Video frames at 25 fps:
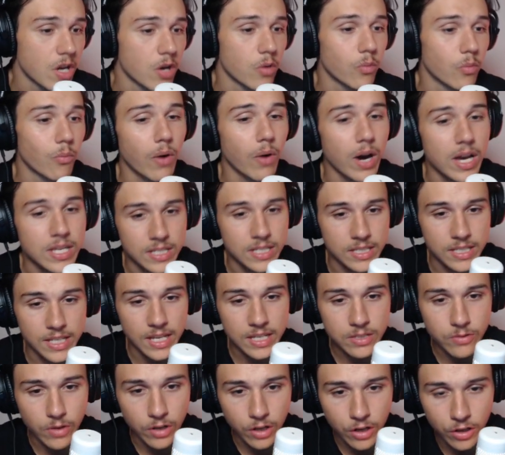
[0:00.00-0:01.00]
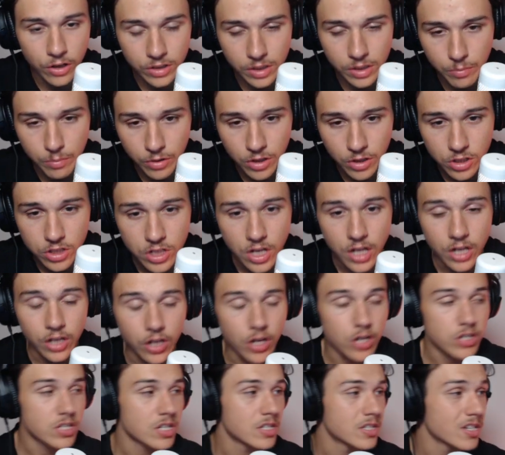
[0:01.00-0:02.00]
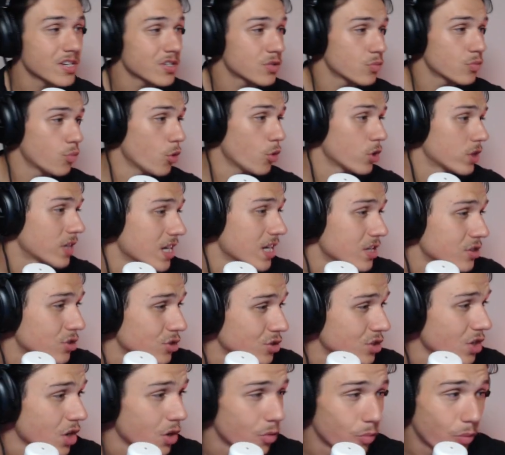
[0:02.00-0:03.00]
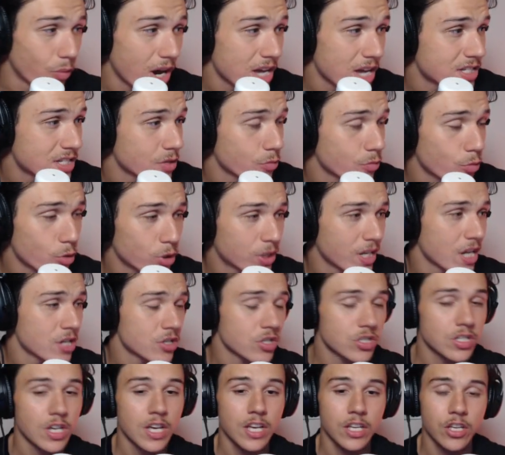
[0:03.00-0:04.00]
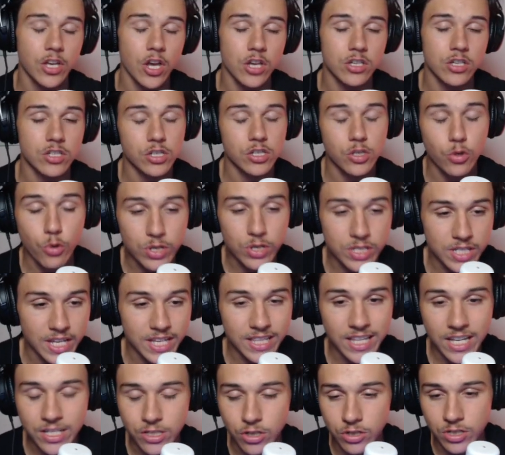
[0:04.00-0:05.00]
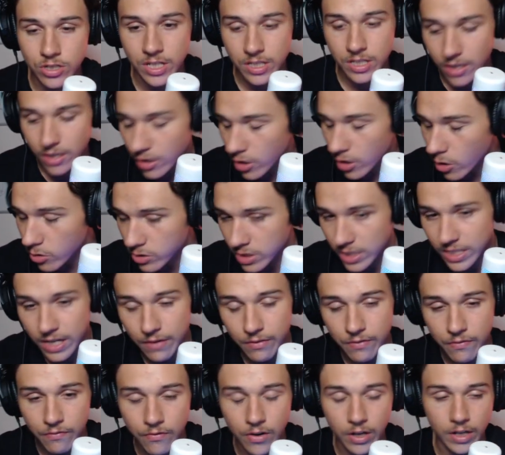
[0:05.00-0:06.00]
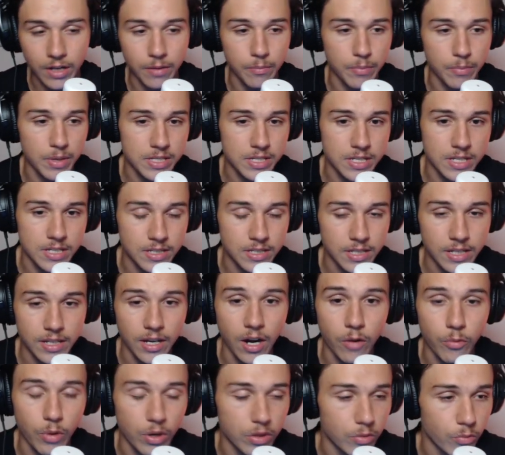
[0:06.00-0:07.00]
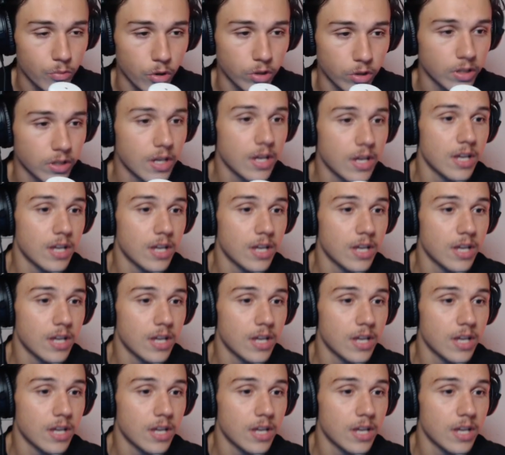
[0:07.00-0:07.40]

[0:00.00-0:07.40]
Why is the DXY currently bullish? Because there's war tensions. Why is there war tensions? Because USA likes to stick their nose in every fucking business around the world.